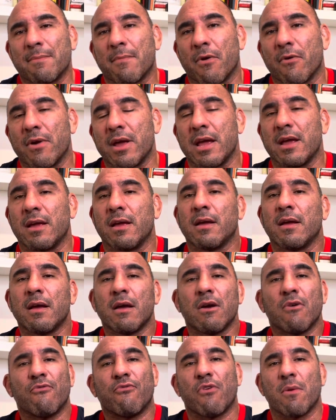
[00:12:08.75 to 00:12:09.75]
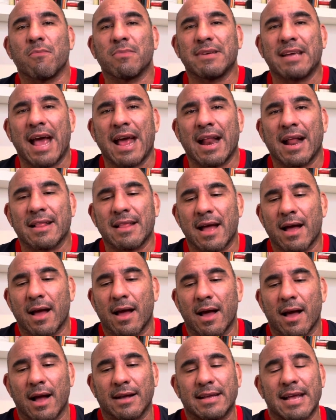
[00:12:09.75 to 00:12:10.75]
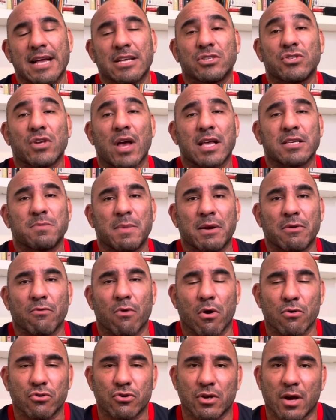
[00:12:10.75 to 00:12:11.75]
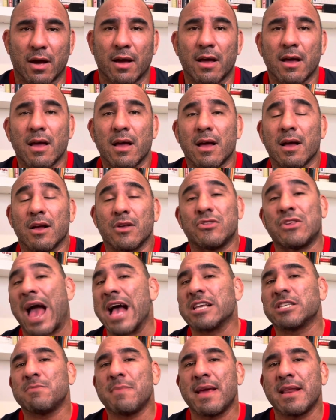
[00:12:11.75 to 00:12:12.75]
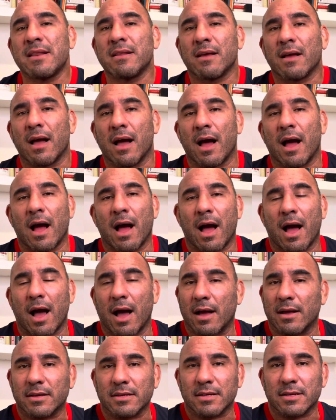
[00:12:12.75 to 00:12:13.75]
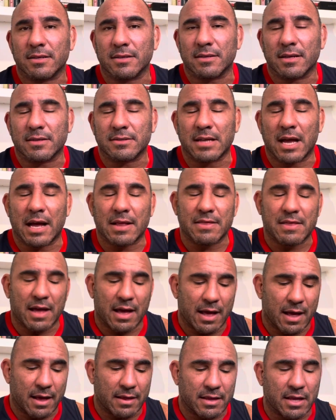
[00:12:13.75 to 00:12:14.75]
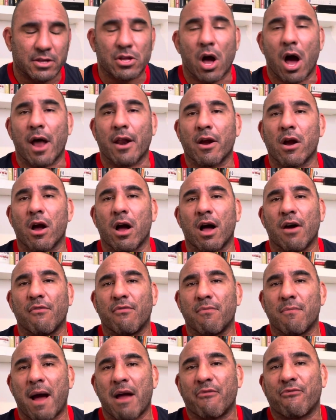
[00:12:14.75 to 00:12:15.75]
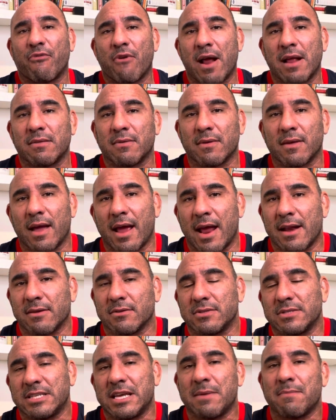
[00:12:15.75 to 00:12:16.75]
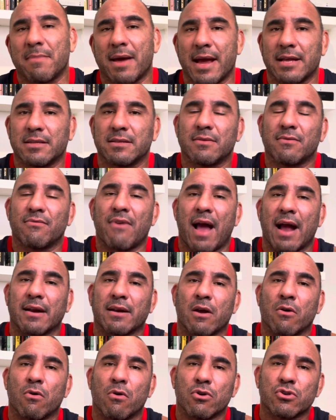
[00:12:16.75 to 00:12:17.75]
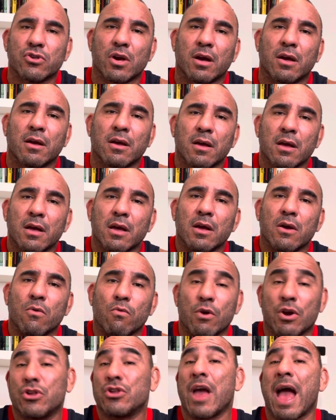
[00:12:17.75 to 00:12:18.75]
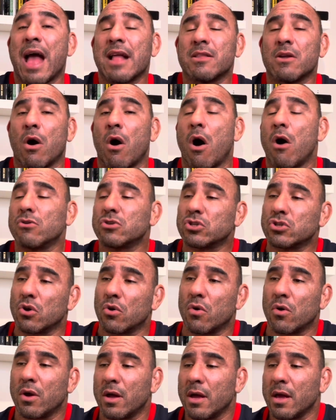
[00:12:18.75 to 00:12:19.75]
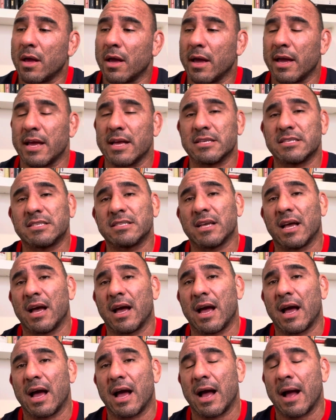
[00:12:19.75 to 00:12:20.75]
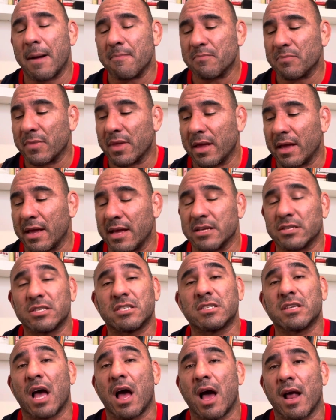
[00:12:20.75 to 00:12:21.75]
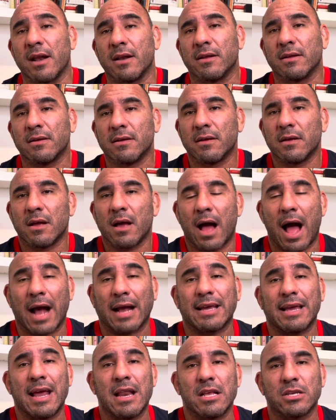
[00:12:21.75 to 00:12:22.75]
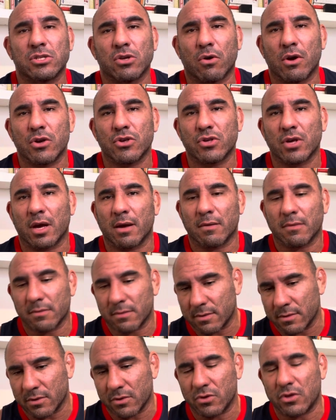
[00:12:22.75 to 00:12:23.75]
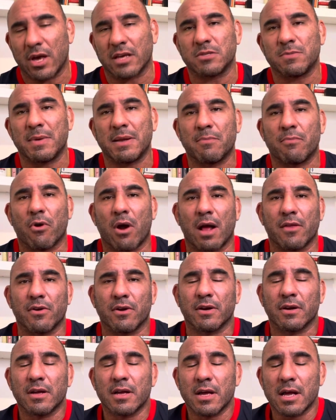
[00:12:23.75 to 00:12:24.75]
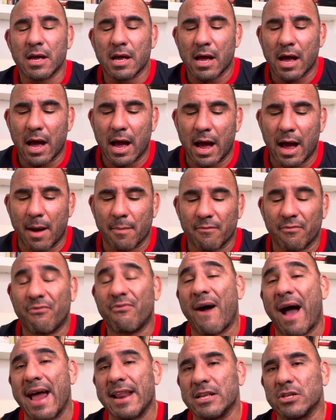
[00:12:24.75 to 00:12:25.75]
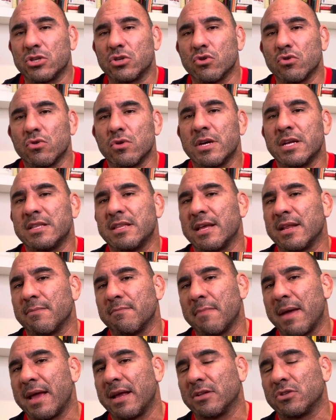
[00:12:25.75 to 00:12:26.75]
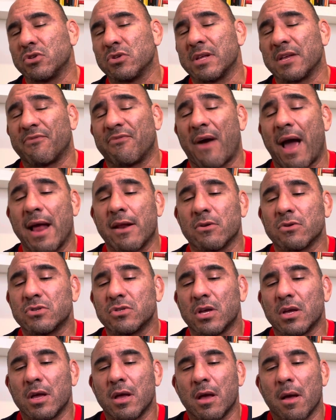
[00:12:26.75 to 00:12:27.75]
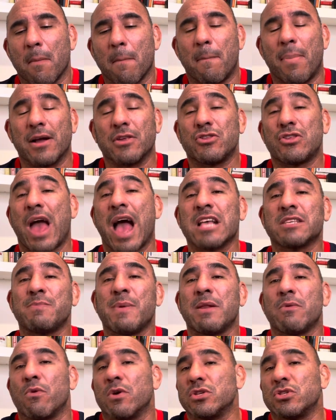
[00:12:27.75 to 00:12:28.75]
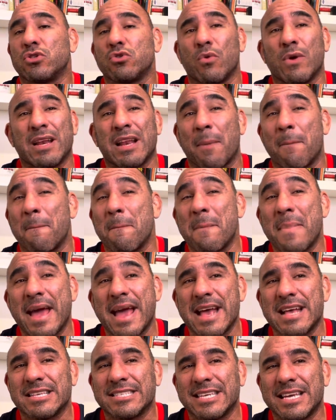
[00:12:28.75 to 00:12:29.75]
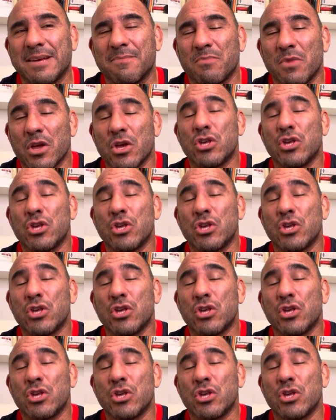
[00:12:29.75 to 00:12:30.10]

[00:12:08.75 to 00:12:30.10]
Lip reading: Marie from Canada against Jasmine Rocha. Jasmine, the daughter of my friend and teammate Wagner Rocha, which had also his son Achilles Rocha, Jasmine's brother, fighting too. He didn't make it to the finals, but Jasmine was doing amazing.